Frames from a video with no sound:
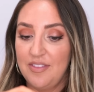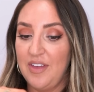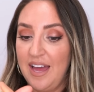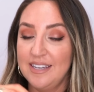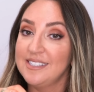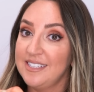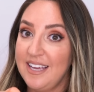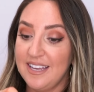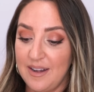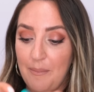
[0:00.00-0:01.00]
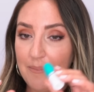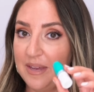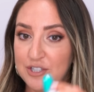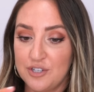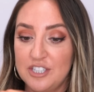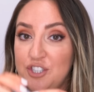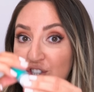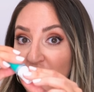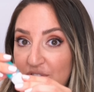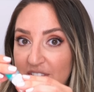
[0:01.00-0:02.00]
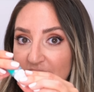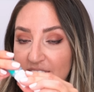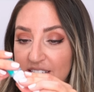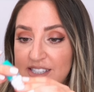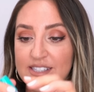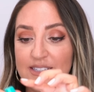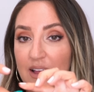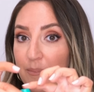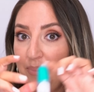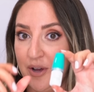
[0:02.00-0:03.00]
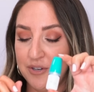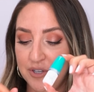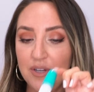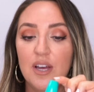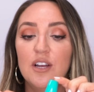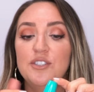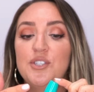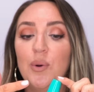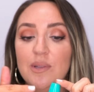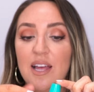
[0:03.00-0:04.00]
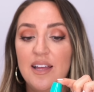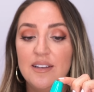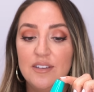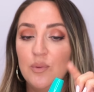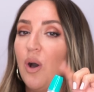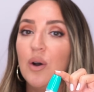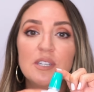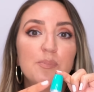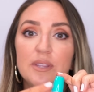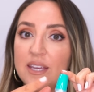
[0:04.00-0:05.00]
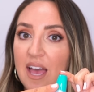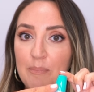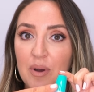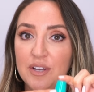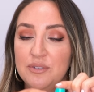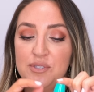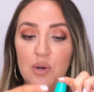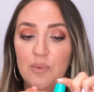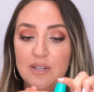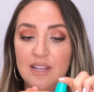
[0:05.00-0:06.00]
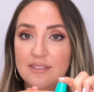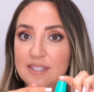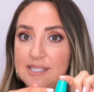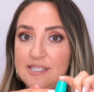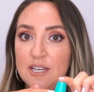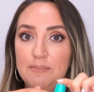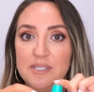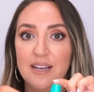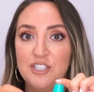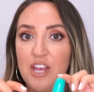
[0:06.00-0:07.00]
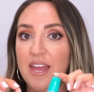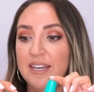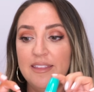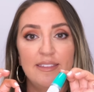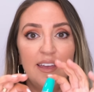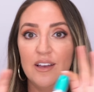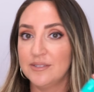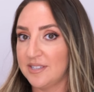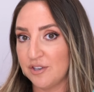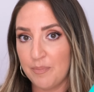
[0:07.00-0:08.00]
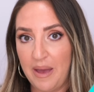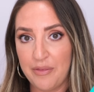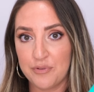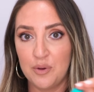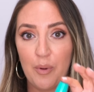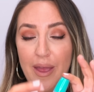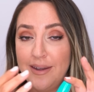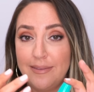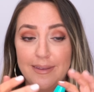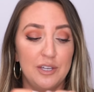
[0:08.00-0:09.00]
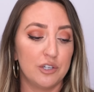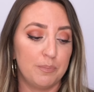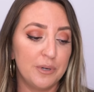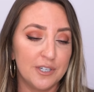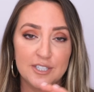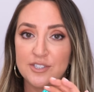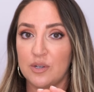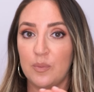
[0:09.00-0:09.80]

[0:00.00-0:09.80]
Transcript: that is it. Make sure to shut the Latisse bottle You always put the cap on. You don't want to let this tip touch anything else in your bathroom or anything in your purse